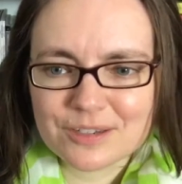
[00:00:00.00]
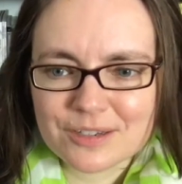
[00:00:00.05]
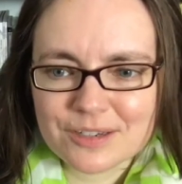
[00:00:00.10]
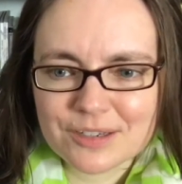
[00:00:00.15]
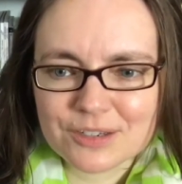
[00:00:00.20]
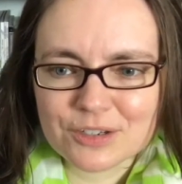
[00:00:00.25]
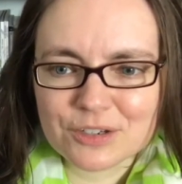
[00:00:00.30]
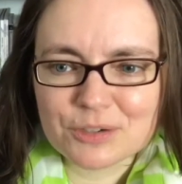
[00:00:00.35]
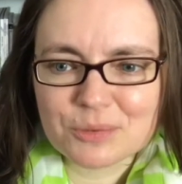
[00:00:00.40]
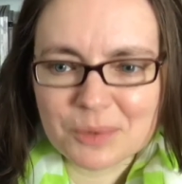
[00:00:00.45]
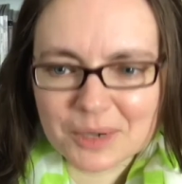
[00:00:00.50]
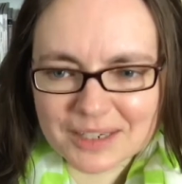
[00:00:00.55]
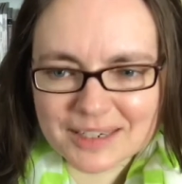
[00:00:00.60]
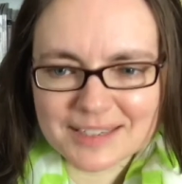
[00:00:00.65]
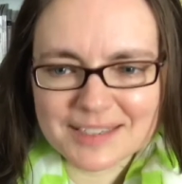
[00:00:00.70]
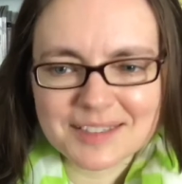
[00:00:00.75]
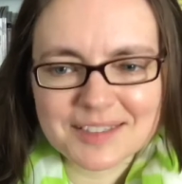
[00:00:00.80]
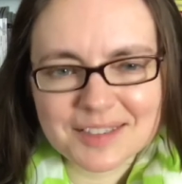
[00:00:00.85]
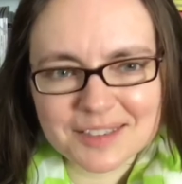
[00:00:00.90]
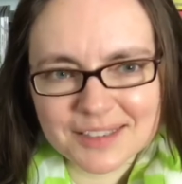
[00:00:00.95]
So you weren't
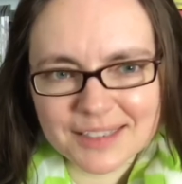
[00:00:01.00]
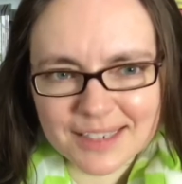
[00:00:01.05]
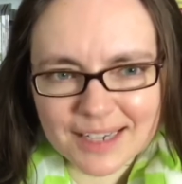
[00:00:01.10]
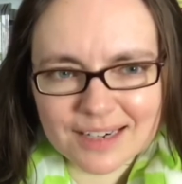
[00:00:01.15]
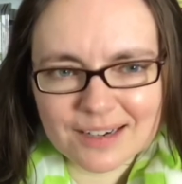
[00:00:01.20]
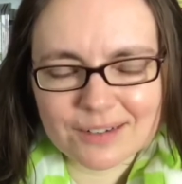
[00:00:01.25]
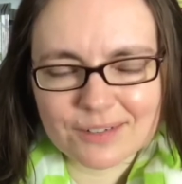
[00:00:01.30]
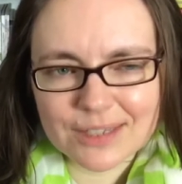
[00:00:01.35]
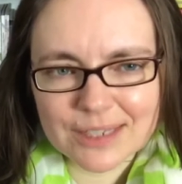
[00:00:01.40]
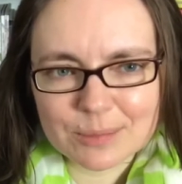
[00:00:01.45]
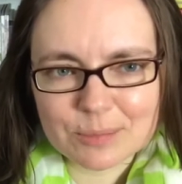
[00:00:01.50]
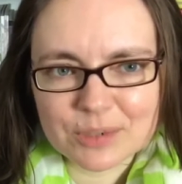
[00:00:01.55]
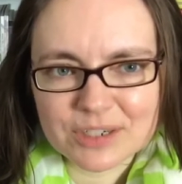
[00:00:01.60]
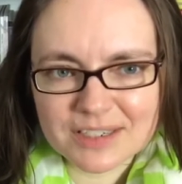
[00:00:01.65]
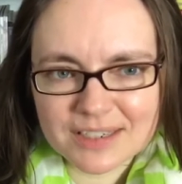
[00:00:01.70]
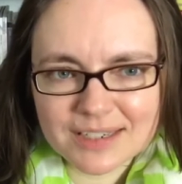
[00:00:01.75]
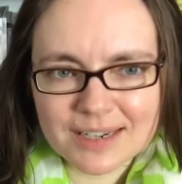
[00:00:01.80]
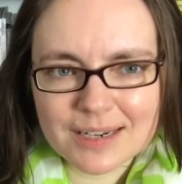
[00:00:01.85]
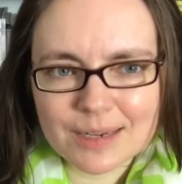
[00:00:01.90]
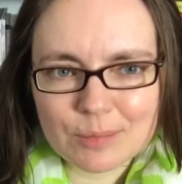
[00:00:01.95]
necessarily getting everything
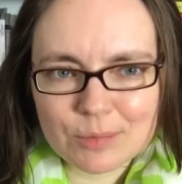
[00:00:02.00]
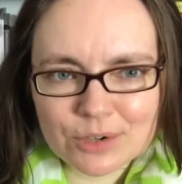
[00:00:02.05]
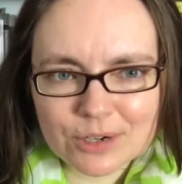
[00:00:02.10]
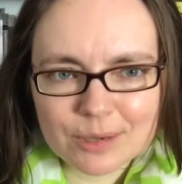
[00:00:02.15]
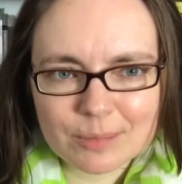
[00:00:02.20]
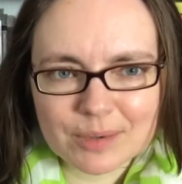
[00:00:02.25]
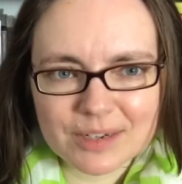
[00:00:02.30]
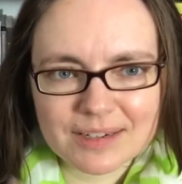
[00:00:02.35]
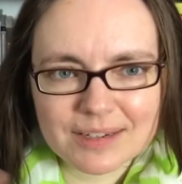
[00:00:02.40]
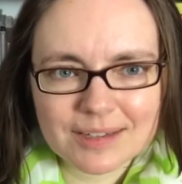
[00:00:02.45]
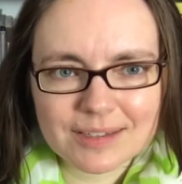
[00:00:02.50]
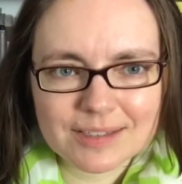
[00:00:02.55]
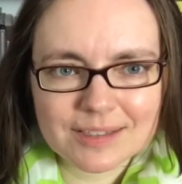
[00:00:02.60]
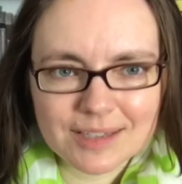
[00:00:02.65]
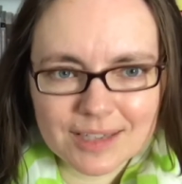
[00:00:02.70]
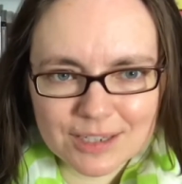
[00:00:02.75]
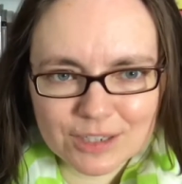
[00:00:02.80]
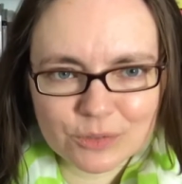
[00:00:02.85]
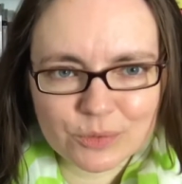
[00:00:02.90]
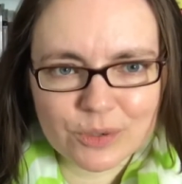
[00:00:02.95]
printed anymore, but
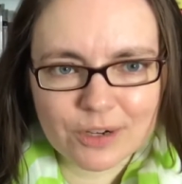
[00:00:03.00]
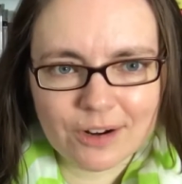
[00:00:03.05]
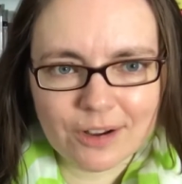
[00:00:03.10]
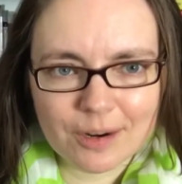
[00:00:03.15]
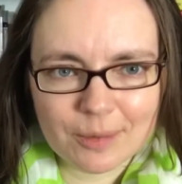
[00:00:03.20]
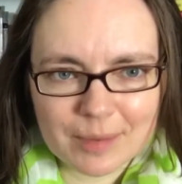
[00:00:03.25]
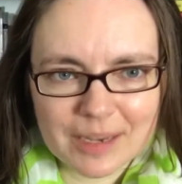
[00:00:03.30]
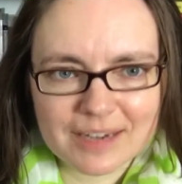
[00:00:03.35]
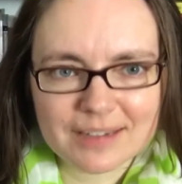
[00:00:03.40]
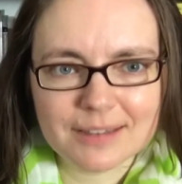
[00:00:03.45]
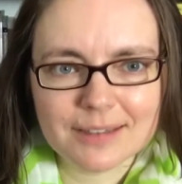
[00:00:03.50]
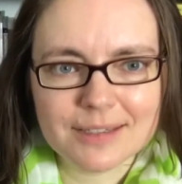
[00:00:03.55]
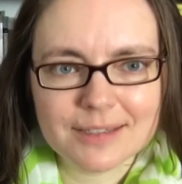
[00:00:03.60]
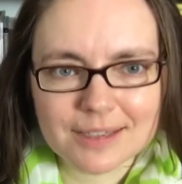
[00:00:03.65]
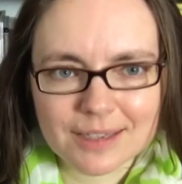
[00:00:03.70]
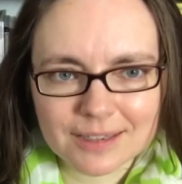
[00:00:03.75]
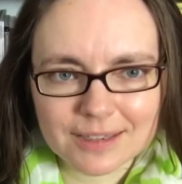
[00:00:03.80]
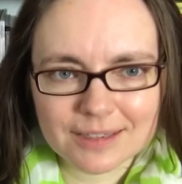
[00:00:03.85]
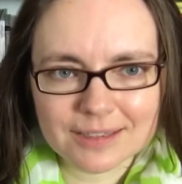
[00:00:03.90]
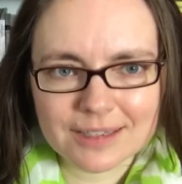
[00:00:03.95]
things weren't automatically
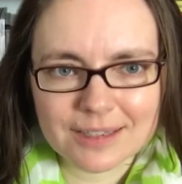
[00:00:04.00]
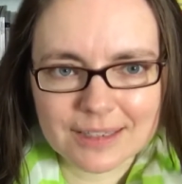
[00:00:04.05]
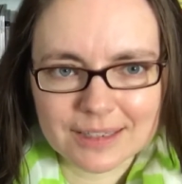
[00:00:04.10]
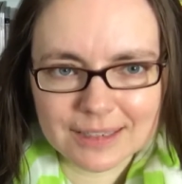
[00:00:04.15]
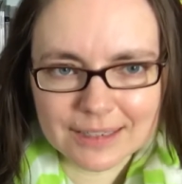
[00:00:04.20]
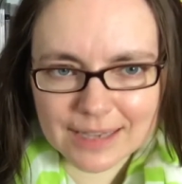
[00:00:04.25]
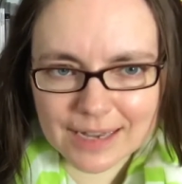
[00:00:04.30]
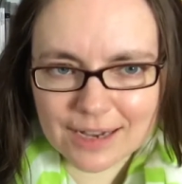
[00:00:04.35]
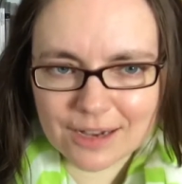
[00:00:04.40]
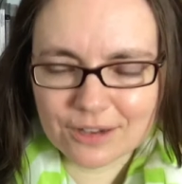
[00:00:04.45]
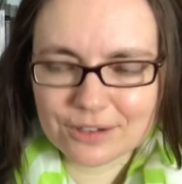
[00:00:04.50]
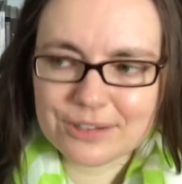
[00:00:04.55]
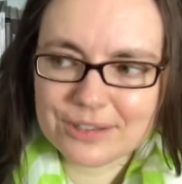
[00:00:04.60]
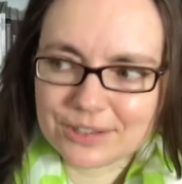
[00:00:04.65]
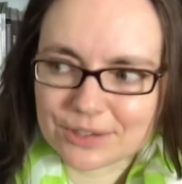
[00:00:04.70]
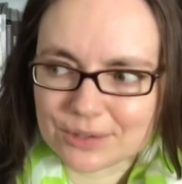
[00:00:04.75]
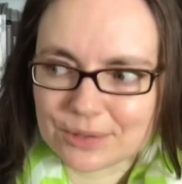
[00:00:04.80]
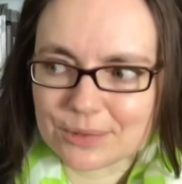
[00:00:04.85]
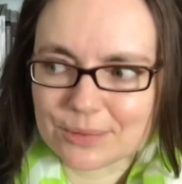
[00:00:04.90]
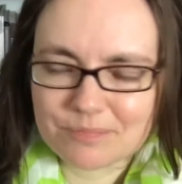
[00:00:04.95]
syncing to the cloud,
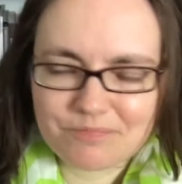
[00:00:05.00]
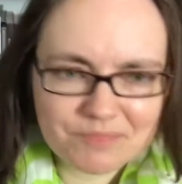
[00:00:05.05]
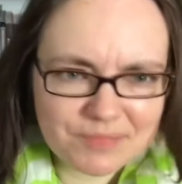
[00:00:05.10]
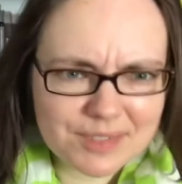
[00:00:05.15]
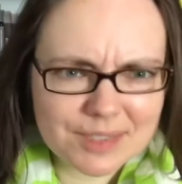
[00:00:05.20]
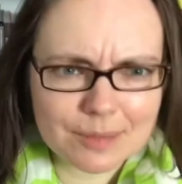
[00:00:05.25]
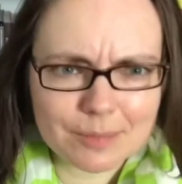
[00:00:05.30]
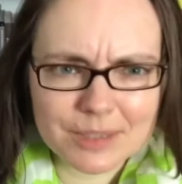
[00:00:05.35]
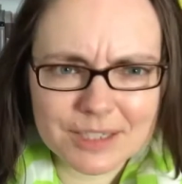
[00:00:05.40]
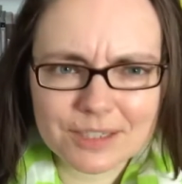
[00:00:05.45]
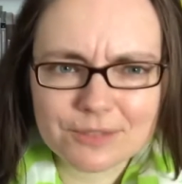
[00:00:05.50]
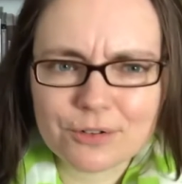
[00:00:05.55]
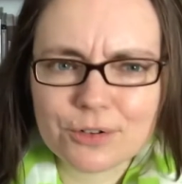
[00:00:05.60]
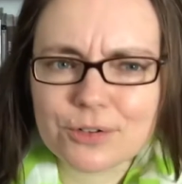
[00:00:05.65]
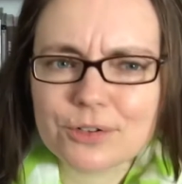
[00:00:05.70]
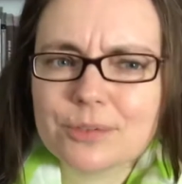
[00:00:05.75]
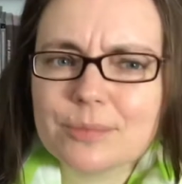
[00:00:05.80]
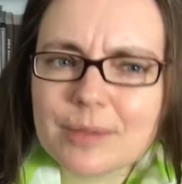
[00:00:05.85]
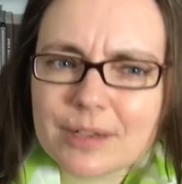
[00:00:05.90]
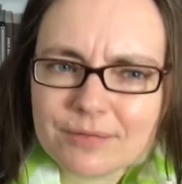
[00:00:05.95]
so some of these
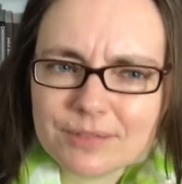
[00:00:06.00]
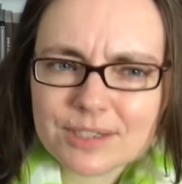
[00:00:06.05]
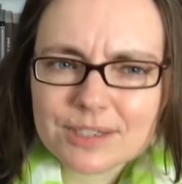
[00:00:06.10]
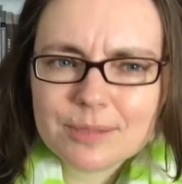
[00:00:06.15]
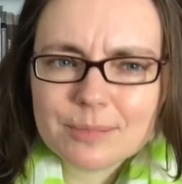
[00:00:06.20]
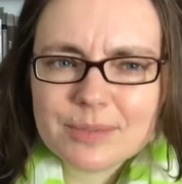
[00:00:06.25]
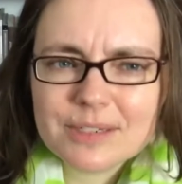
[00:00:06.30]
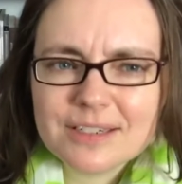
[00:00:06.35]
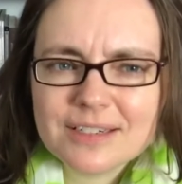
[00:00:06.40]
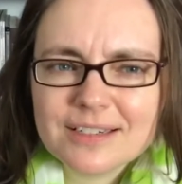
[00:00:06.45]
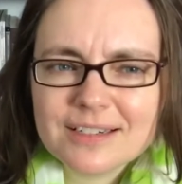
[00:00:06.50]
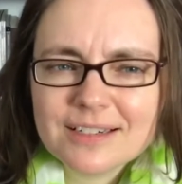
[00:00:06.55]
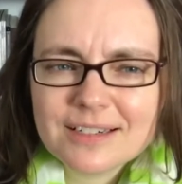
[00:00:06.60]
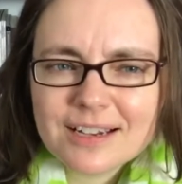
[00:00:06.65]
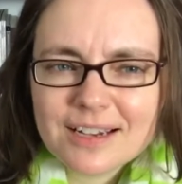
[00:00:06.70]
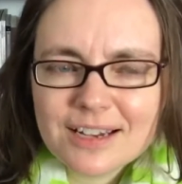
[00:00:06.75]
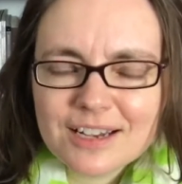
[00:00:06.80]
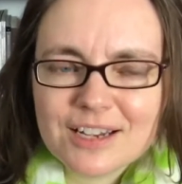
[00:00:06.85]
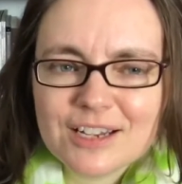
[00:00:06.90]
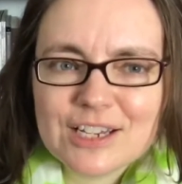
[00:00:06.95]
photos may have disappeared.
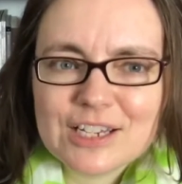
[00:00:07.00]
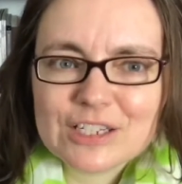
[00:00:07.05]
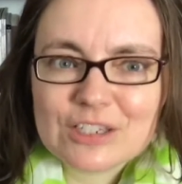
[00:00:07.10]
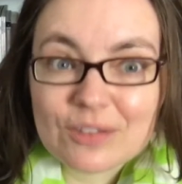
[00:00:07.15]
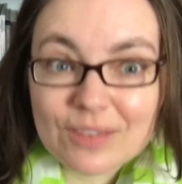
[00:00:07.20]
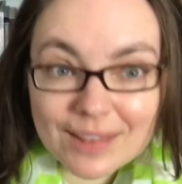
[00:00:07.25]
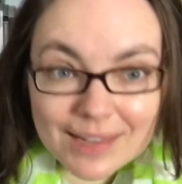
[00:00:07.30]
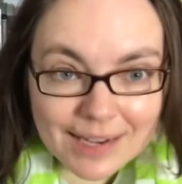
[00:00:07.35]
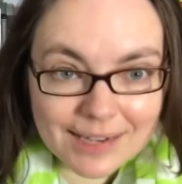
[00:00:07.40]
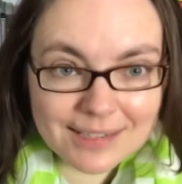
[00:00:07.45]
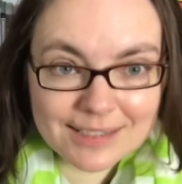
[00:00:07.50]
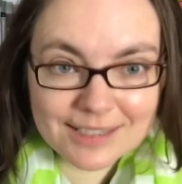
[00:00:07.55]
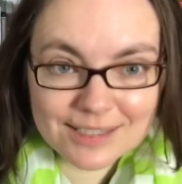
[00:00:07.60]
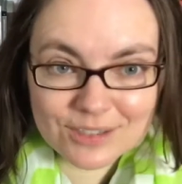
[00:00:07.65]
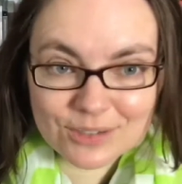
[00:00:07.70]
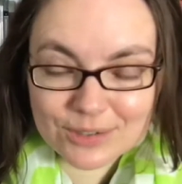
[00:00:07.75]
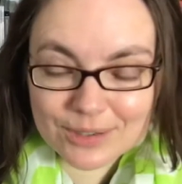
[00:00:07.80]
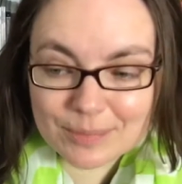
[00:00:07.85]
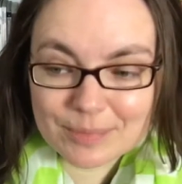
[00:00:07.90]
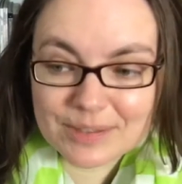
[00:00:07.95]
So that is a
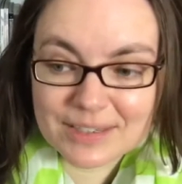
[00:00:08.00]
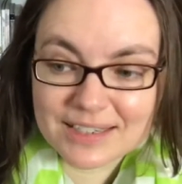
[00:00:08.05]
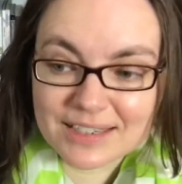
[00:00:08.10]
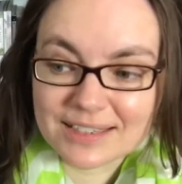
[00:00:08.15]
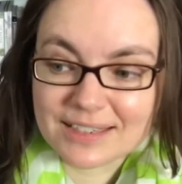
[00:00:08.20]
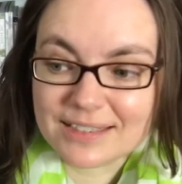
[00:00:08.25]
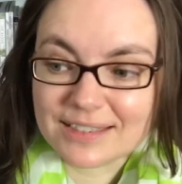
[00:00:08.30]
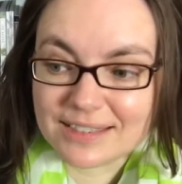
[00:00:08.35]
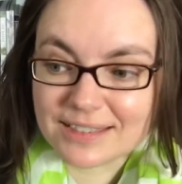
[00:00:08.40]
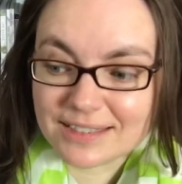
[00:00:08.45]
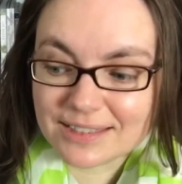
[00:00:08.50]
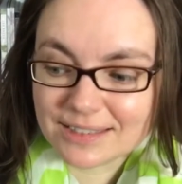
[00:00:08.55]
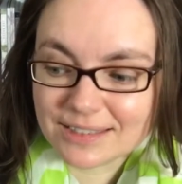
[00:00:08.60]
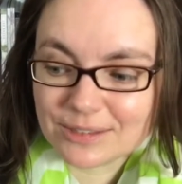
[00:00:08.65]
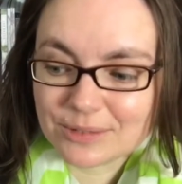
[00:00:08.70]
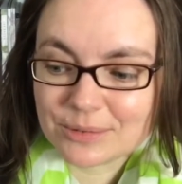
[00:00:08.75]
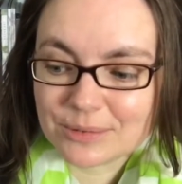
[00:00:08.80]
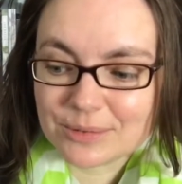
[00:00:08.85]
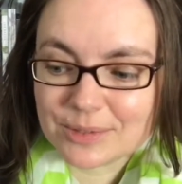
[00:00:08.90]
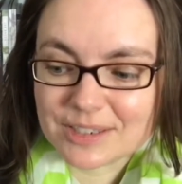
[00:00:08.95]
trip that I did
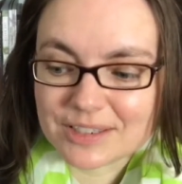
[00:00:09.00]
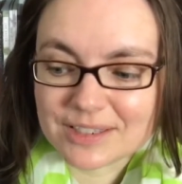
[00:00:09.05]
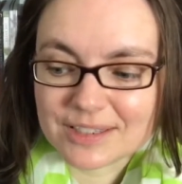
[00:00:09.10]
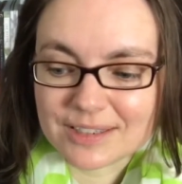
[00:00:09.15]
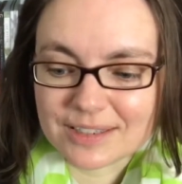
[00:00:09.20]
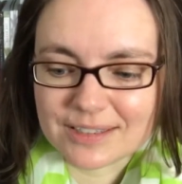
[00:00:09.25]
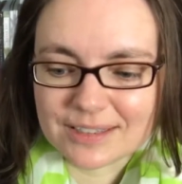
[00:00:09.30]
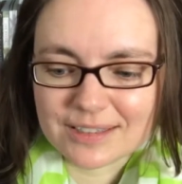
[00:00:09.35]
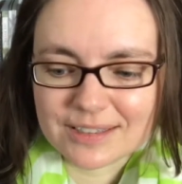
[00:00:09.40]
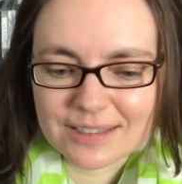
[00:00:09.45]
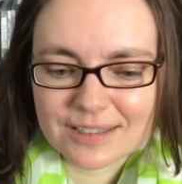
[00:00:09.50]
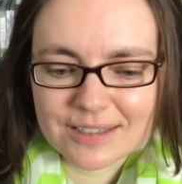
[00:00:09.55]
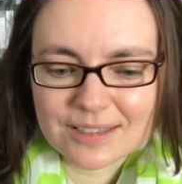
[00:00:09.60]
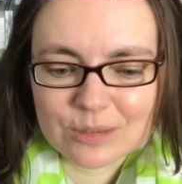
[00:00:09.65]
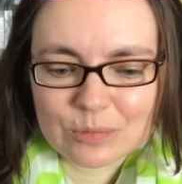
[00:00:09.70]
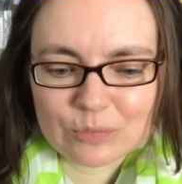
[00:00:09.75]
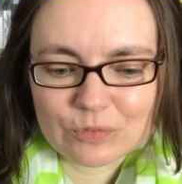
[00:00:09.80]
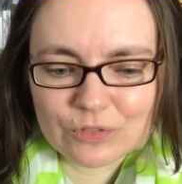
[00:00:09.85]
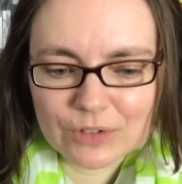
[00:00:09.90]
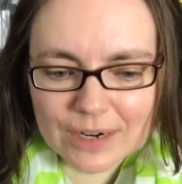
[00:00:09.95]
with
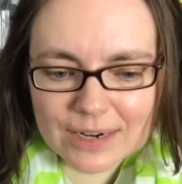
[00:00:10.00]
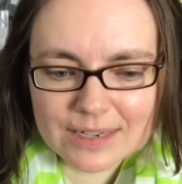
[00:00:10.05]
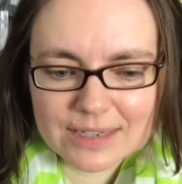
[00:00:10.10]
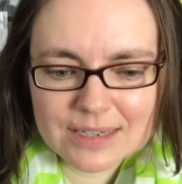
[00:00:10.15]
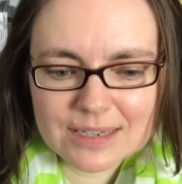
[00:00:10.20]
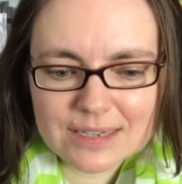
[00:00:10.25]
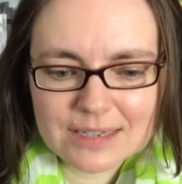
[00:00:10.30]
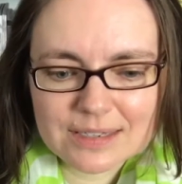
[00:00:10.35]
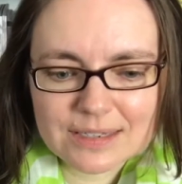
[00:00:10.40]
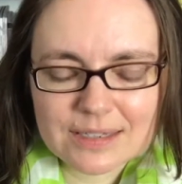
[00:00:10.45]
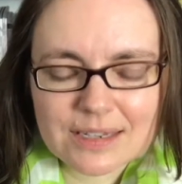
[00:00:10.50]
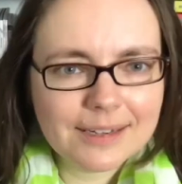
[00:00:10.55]
some friends.